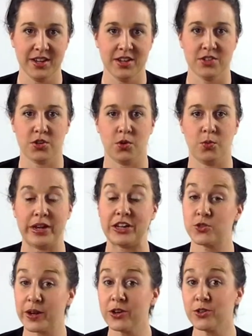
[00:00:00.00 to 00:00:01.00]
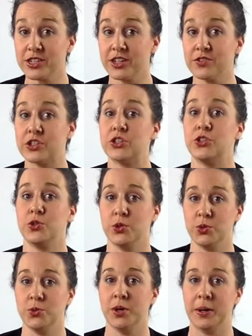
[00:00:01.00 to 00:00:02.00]
So we can train ourselves to
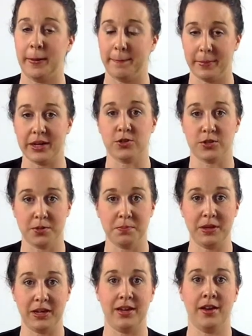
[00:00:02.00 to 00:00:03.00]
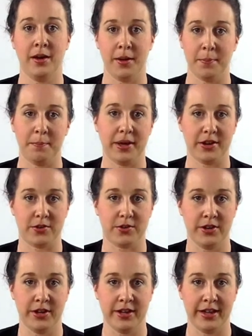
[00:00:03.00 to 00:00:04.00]
do better, to be better.
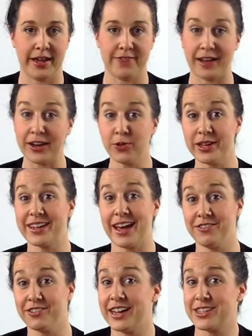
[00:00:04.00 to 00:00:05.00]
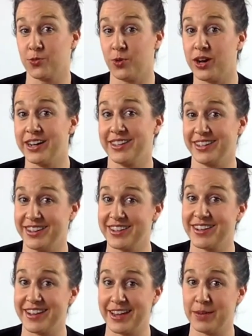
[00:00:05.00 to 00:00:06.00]
If I don't get to have a glass of wine at the end of
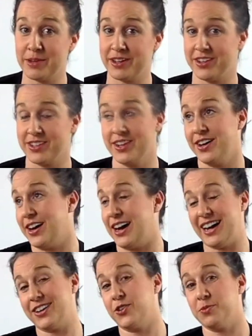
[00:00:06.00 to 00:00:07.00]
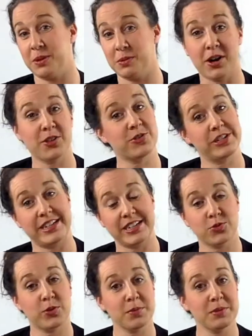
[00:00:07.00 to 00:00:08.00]
the day because I couldn't be bothered to take
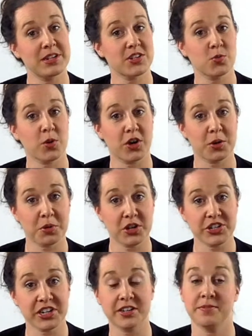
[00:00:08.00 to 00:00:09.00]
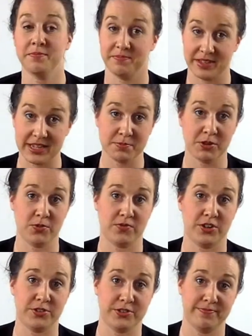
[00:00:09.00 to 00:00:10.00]
20 minutes to work on a project, that's my own
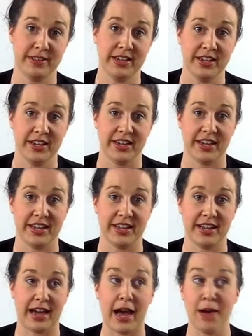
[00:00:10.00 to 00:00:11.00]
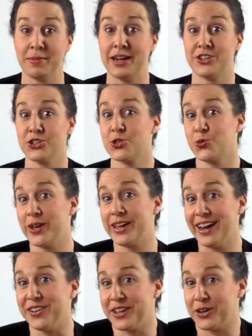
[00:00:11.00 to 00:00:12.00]
fault. And I might just squeak
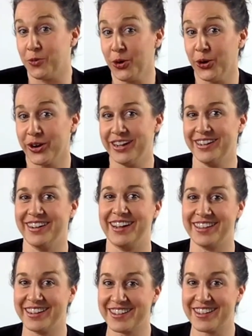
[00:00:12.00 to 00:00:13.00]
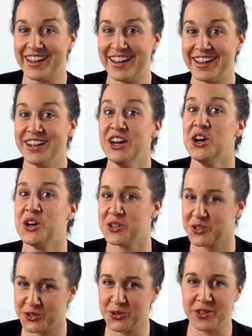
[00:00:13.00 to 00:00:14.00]
out that work at the end of the day
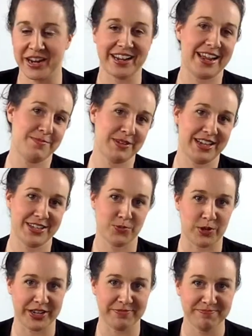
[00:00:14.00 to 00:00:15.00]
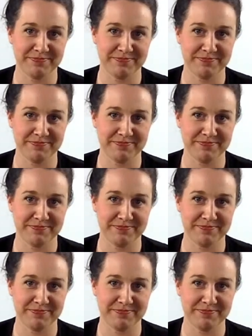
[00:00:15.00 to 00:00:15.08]
so that I can have a glass of wine.